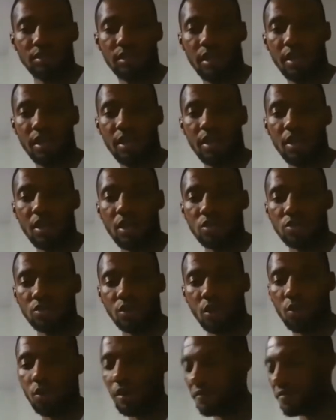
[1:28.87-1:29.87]
Yeah,
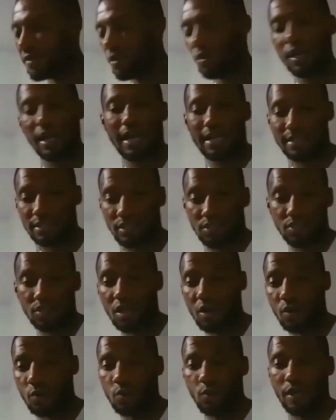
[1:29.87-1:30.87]
so if you want to act a
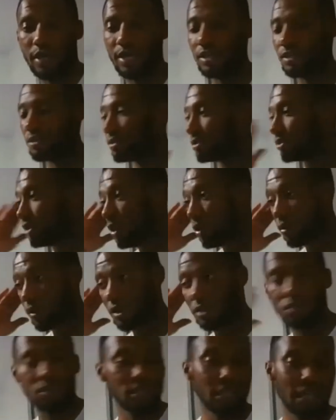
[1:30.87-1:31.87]
certain way, you know
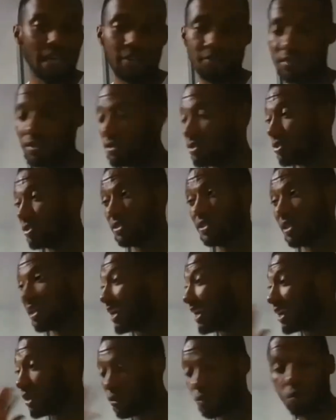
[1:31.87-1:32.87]
what? You're gonna have to
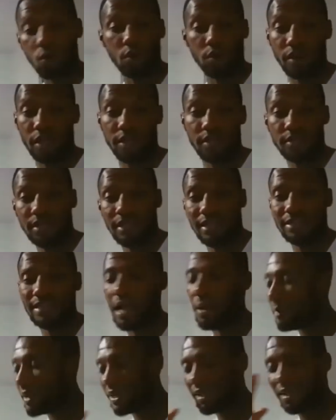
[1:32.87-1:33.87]
just ignore it. Yeah,
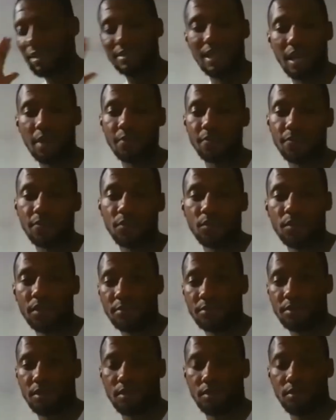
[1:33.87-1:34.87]
they're being a damn fool
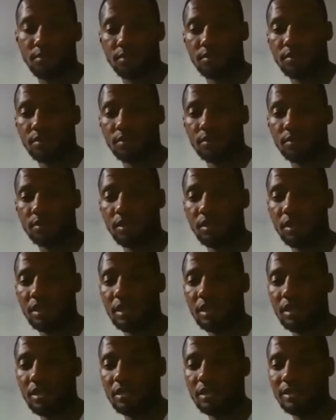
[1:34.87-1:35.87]
themselves. Yeah,
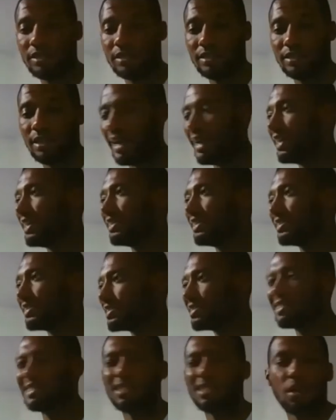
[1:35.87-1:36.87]
that
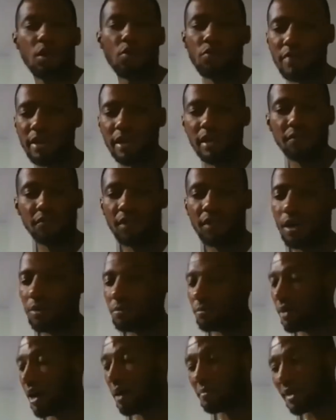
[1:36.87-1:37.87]
does this girl really think
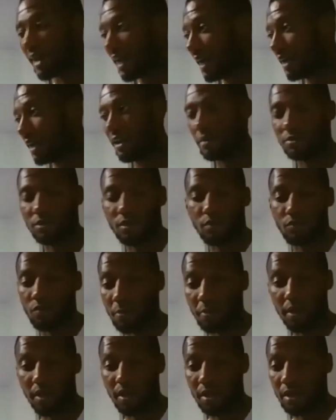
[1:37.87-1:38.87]
I'm getting up to
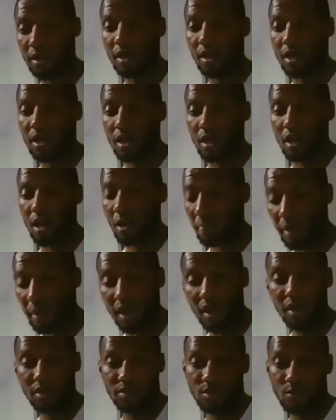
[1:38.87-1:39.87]
rob her
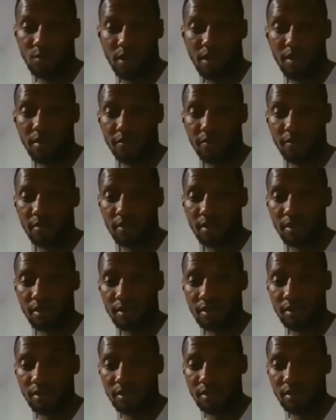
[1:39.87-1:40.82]
purse or whatever, innit?